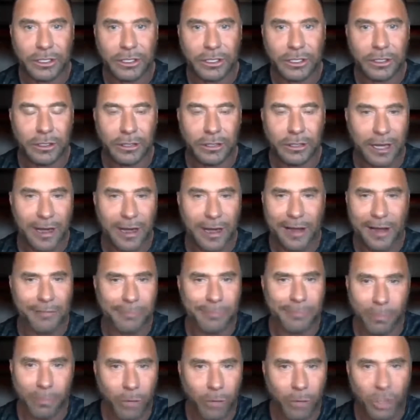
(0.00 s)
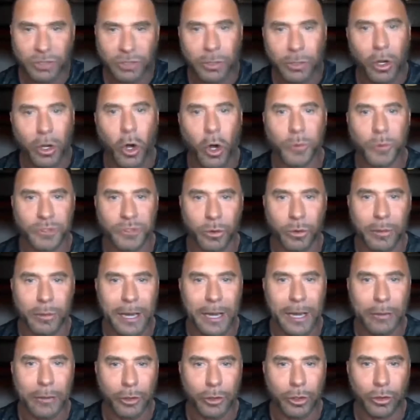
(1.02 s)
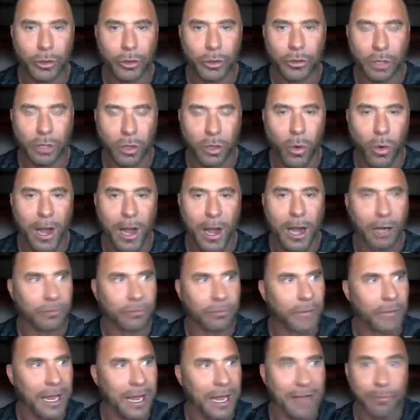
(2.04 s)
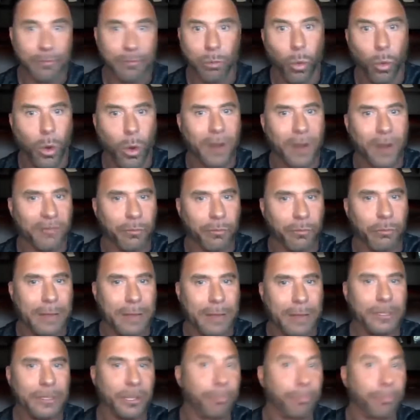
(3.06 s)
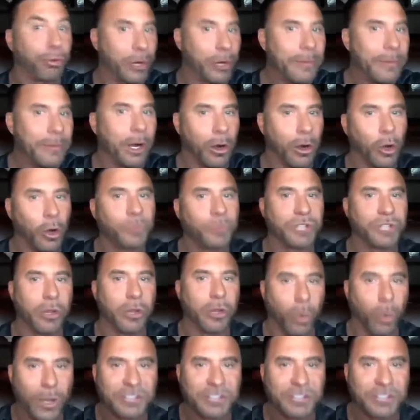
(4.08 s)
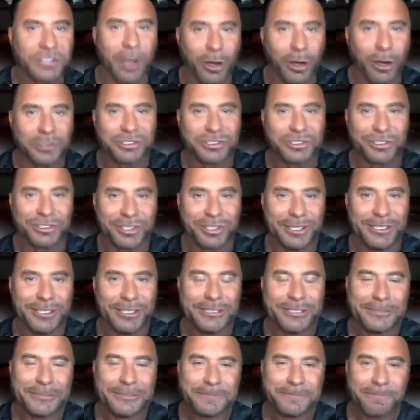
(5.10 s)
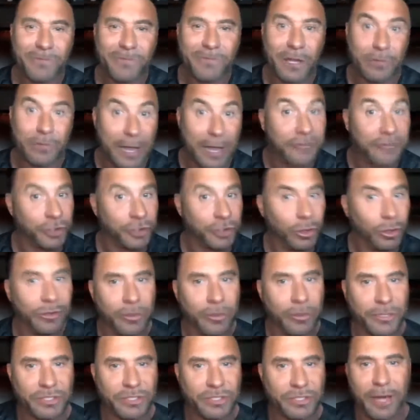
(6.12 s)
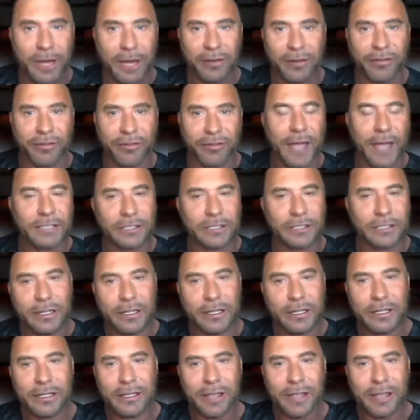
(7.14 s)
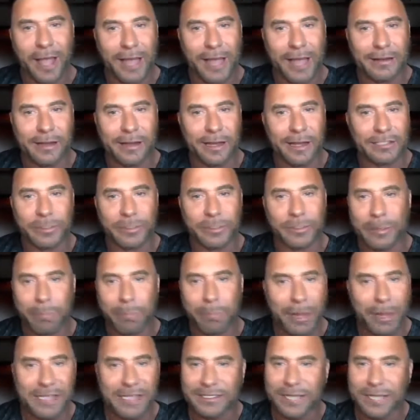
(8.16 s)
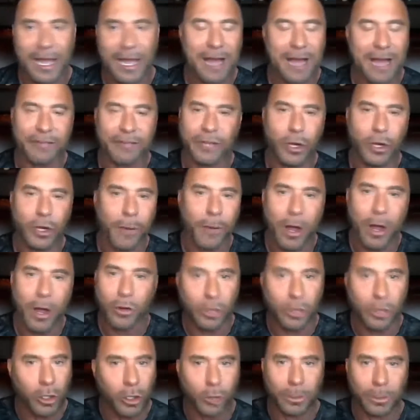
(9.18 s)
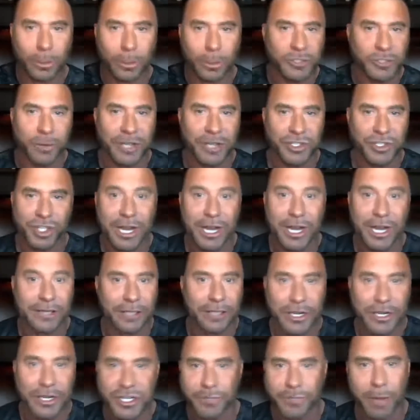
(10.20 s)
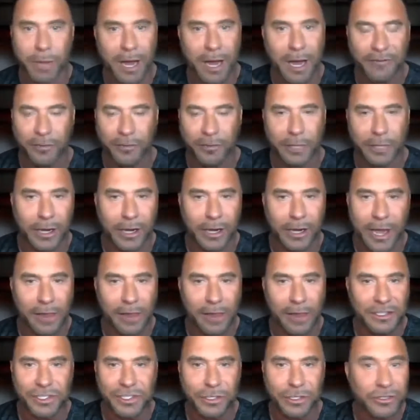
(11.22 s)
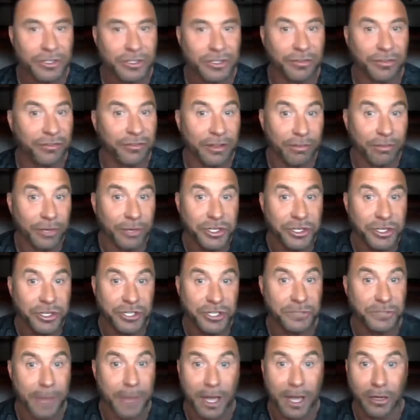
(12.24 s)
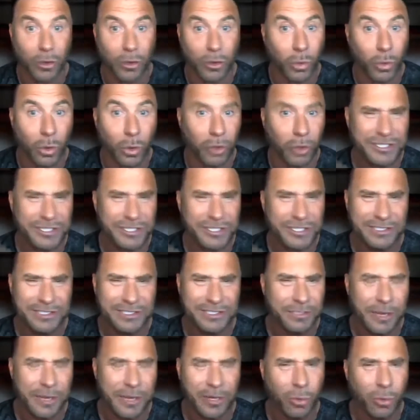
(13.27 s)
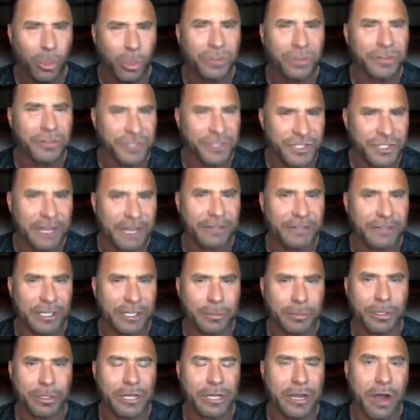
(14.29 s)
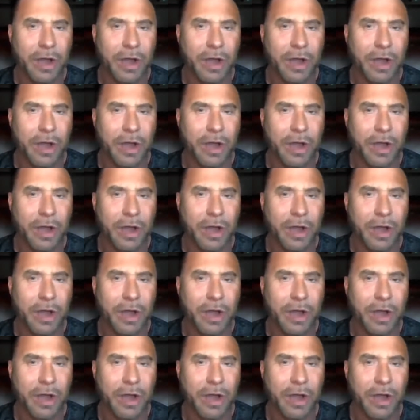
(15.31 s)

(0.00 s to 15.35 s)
multiple homes that we've been able to acquire. I have one of maybe the premier homes on the West Coast. I have two of them, as a matter of fact. And to be blessed to have, you know, my own Global Express jet that I just bought from Larry Ellison, who's the 5th richest man in the world. He's estimated worth of $70 billion.